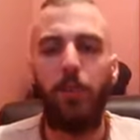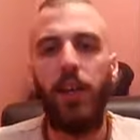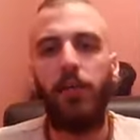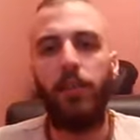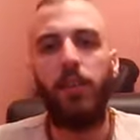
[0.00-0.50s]

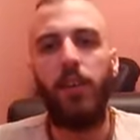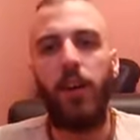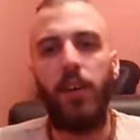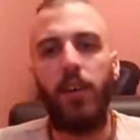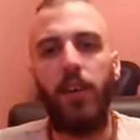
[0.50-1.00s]
update for you
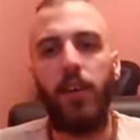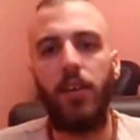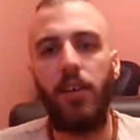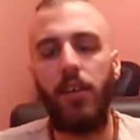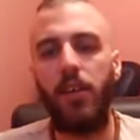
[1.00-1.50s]
today.
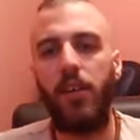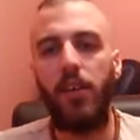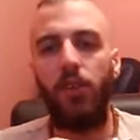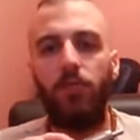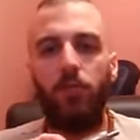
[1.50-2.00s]

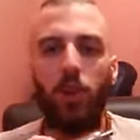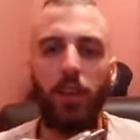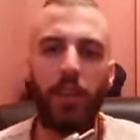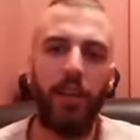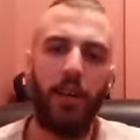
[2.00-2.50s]
It's
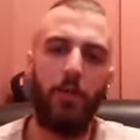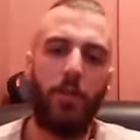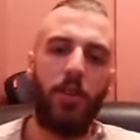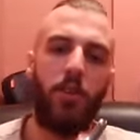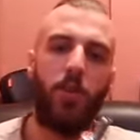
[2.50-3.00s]
Friday. I'm
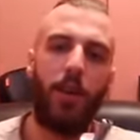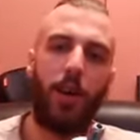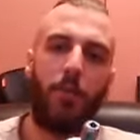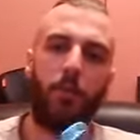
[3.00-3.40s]
going to do an